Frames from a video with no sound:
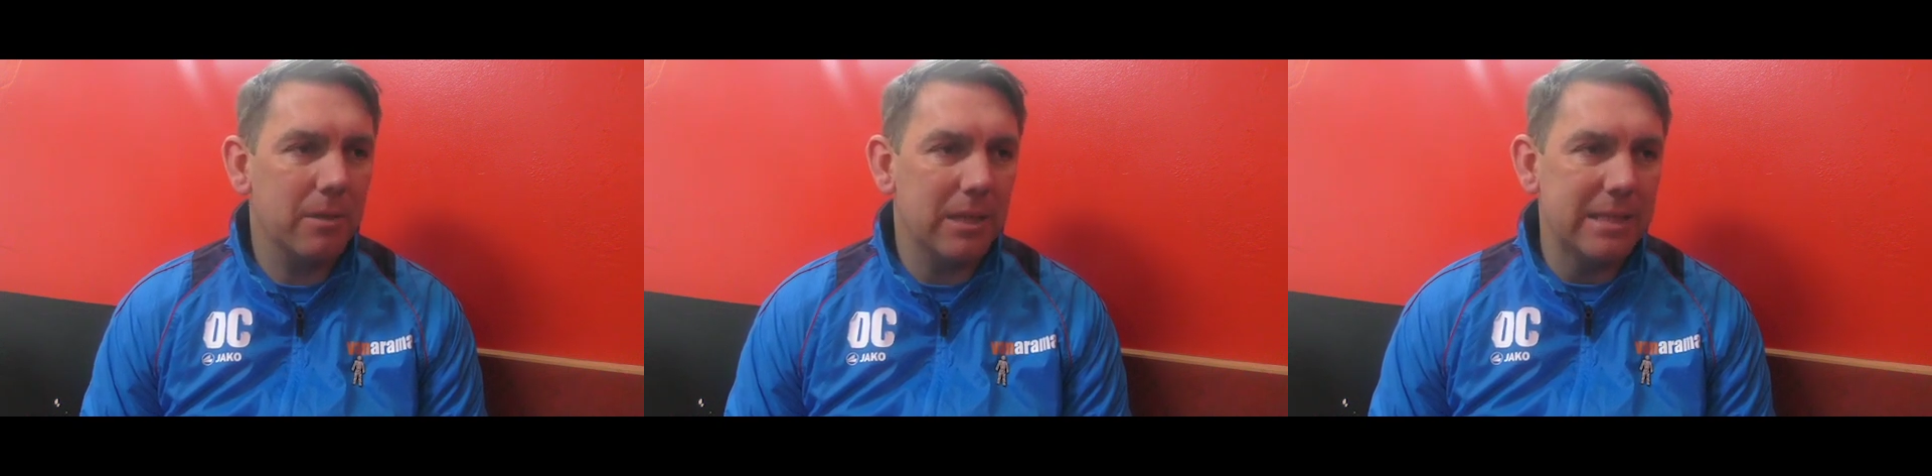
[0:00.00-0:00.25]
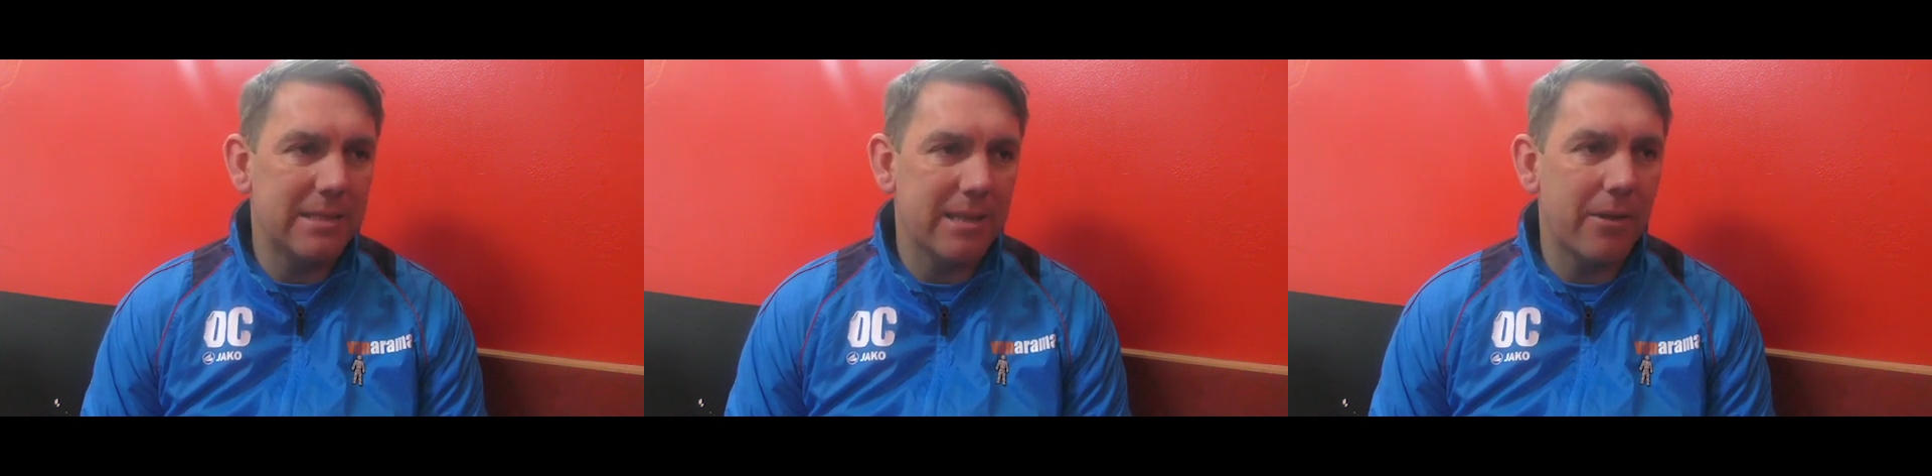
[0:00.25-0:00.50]

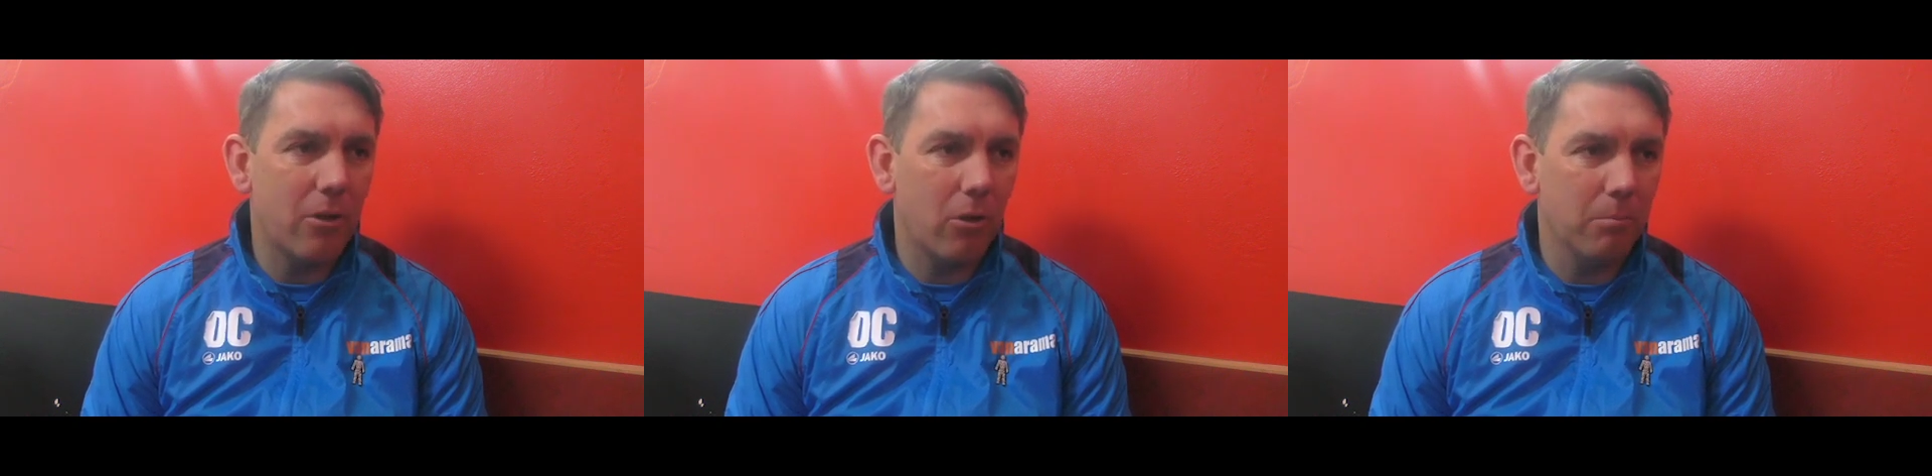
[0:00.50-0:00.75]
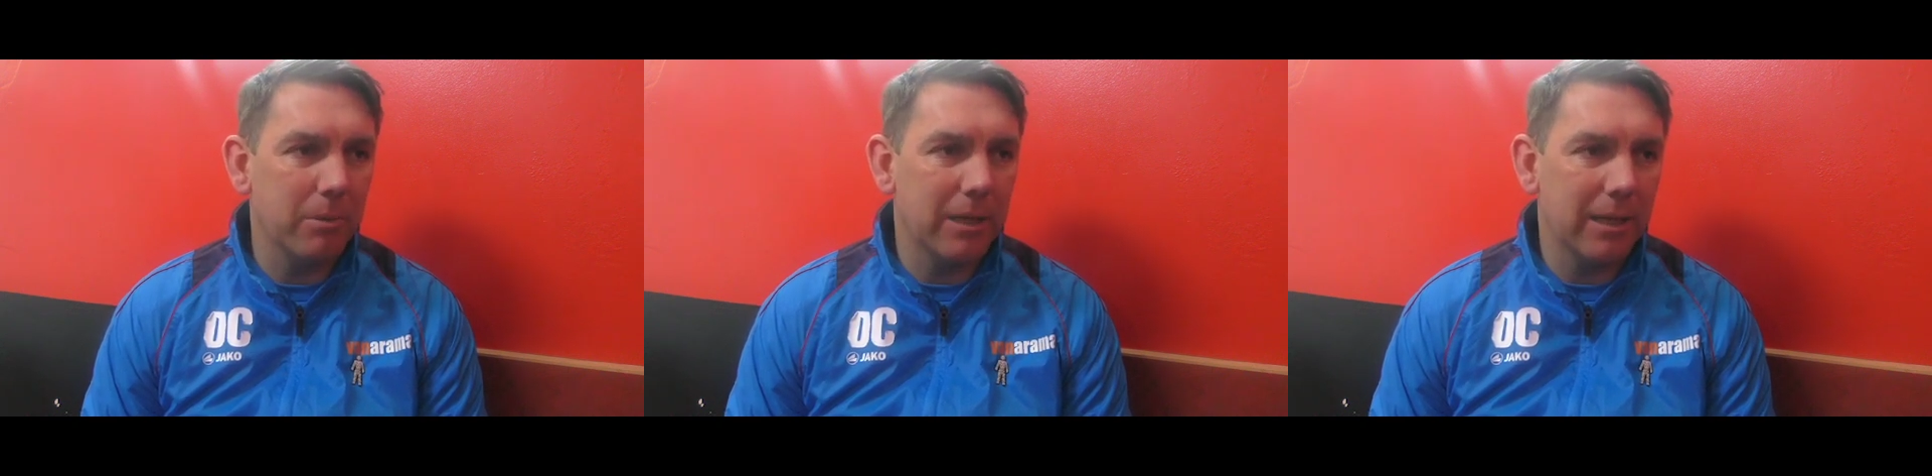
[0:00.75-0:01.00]
intent
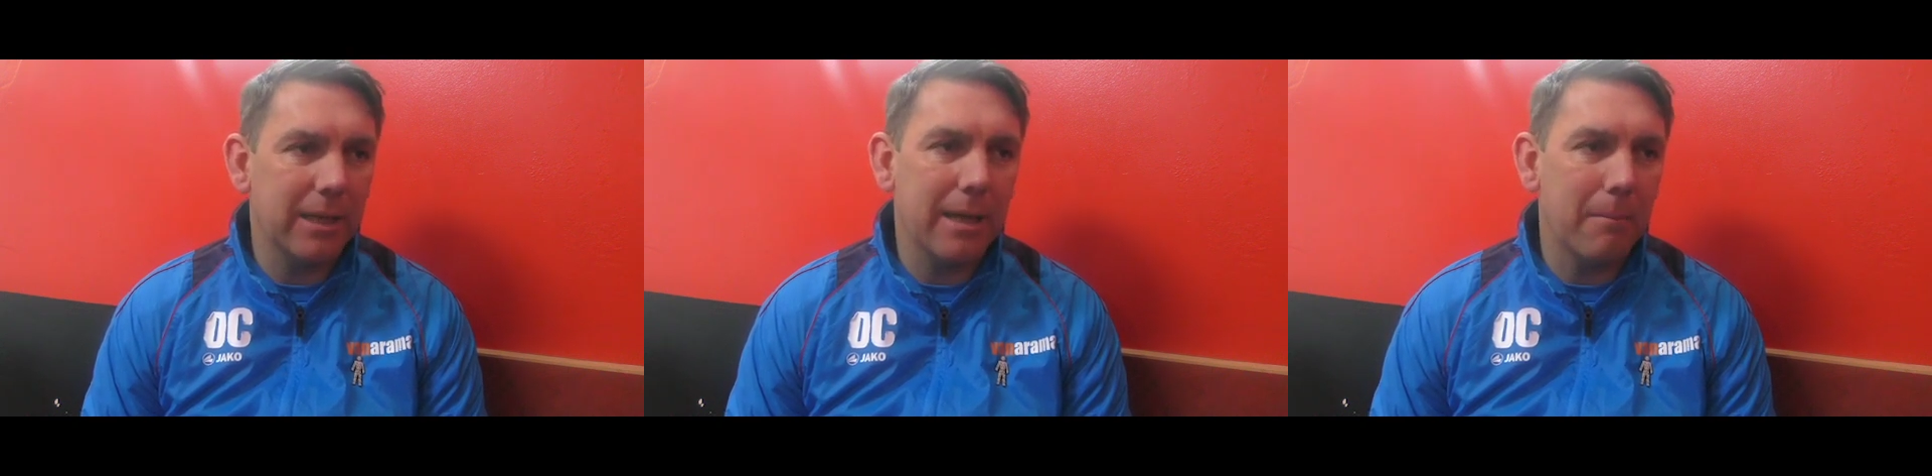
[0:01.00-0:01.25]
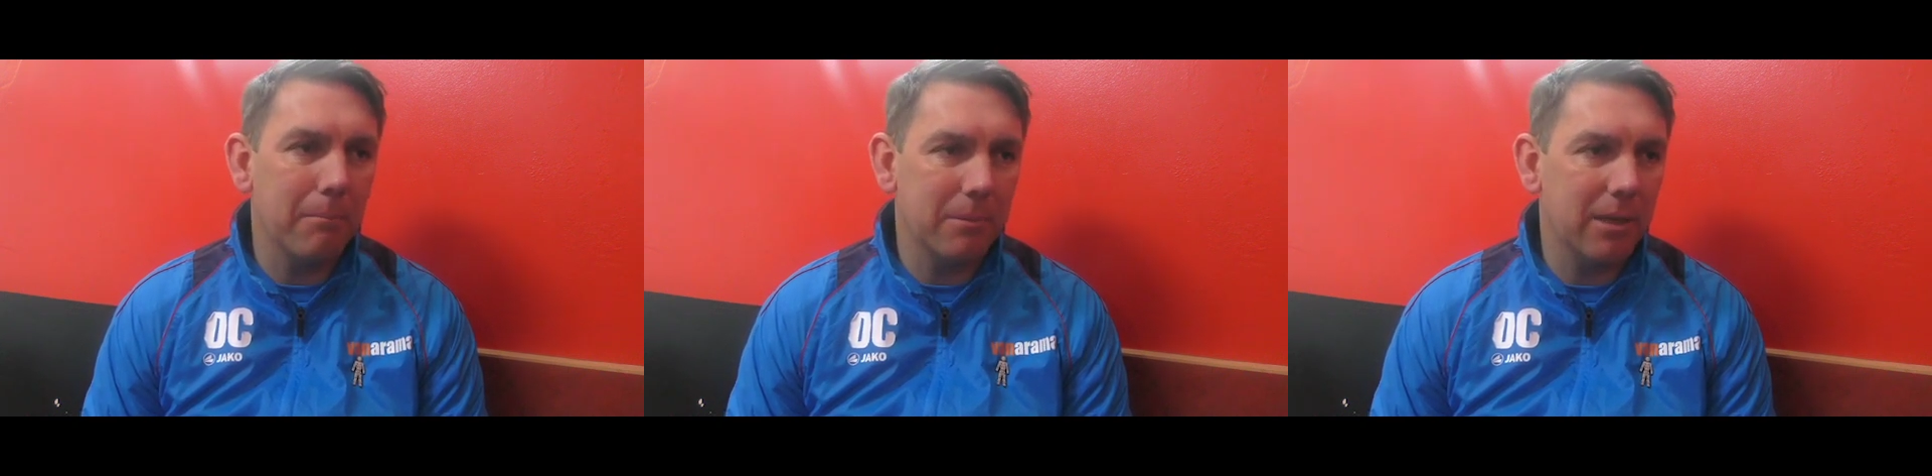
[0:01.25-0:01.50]
on being
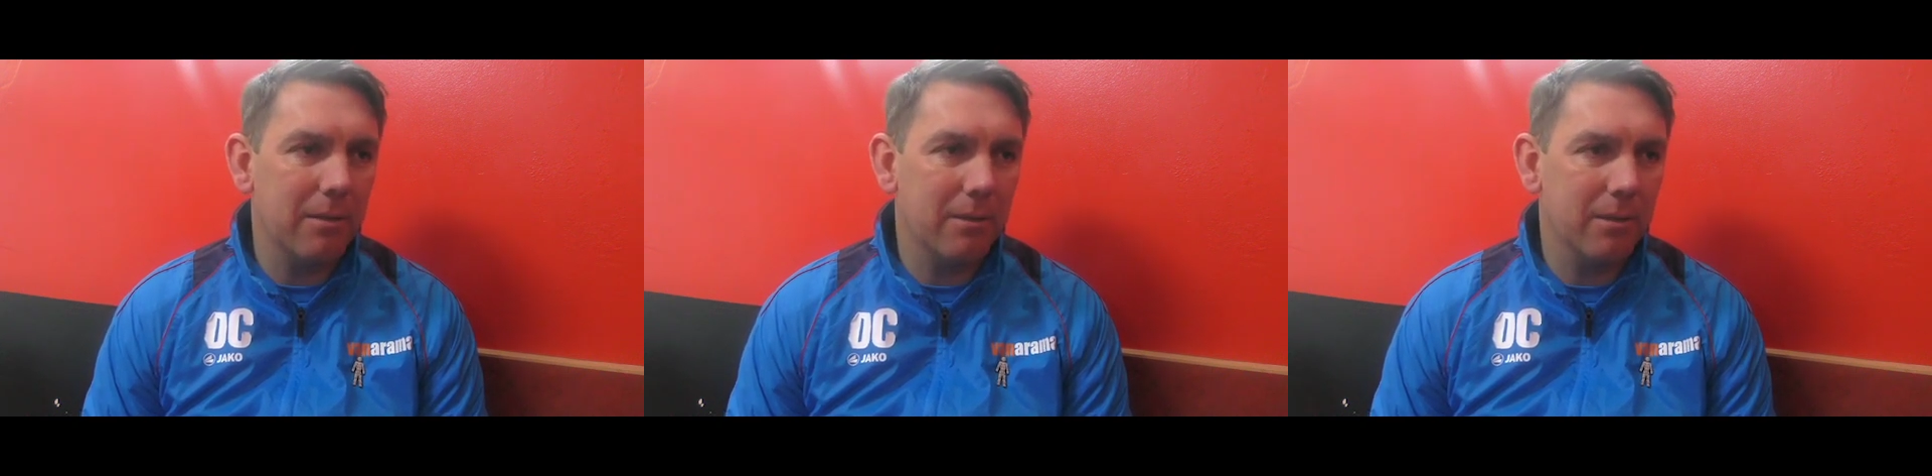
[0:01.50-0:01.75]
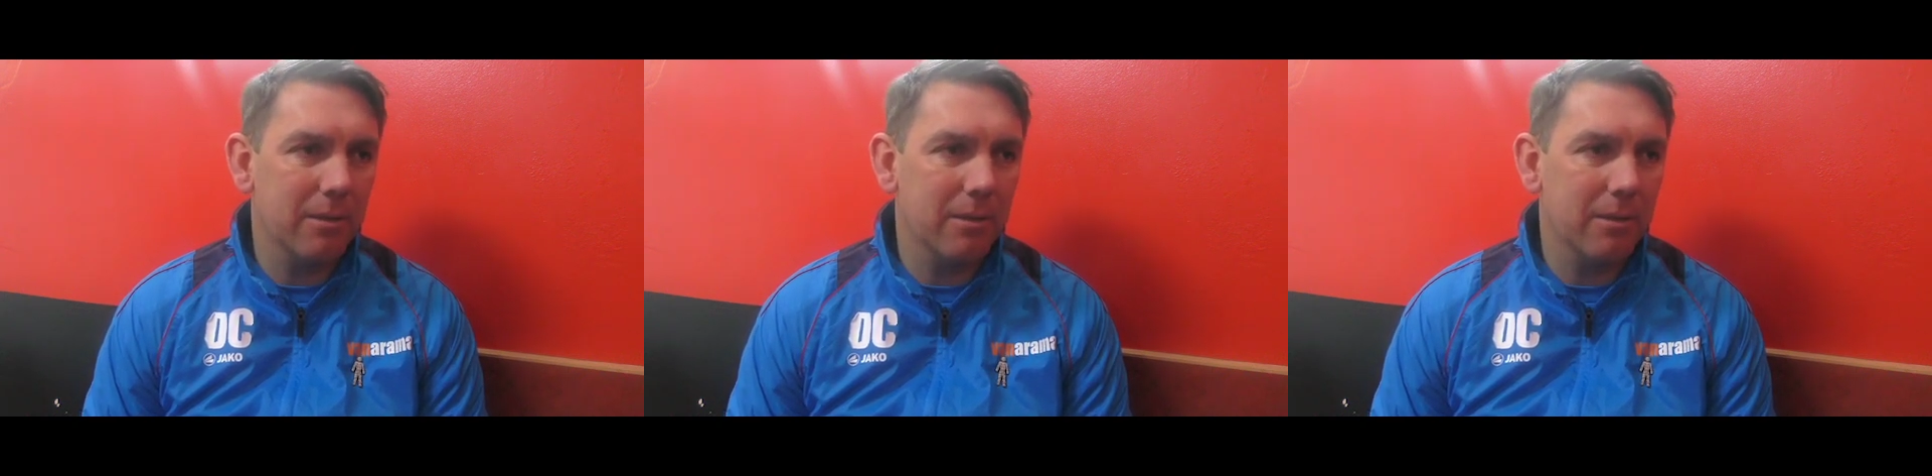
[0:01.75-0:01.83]
camped in